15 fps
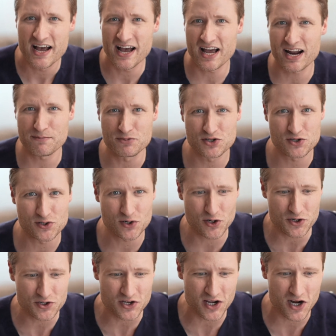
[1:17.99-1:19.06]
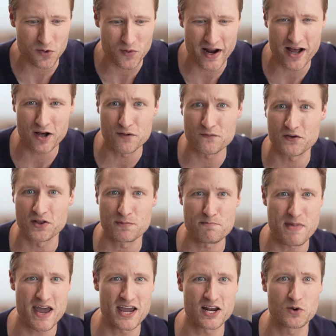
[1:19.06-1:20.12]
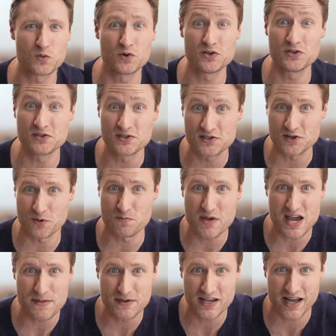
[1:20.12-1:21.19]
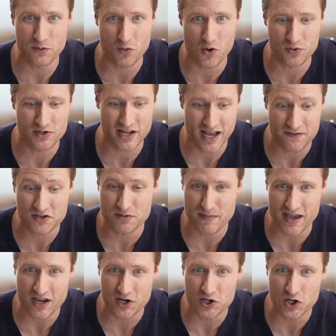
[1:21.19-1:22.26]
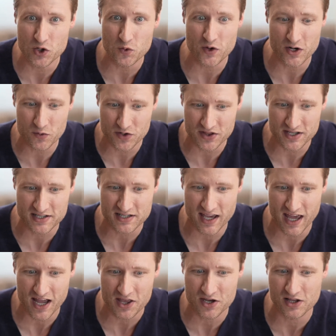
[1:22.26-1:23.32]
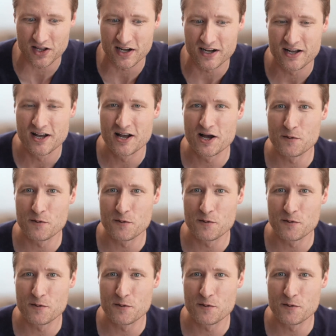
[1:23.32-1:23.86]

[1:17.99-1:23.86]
and I'm searching around for the main wound, so maybe I won't have to make a new one with this cannula.